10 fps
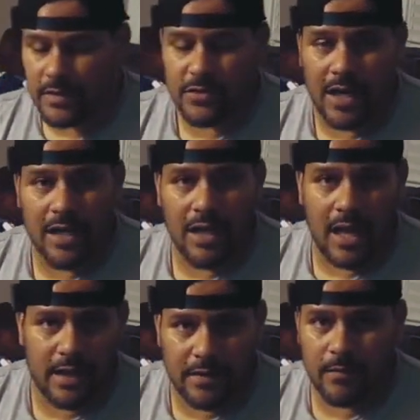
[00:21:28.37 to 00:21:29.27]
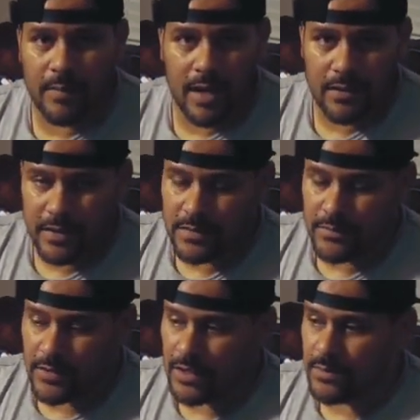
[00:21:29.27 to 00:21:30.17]
I've tried a lot of different batteries. I've
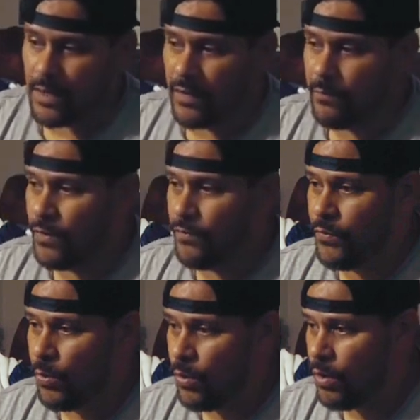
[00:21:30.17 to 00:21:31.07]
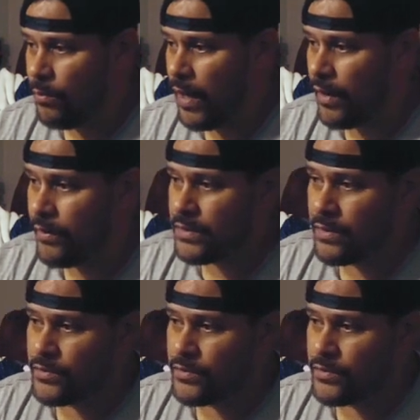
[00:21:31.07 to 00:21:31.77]
tried some LifeBoat 4 batteries.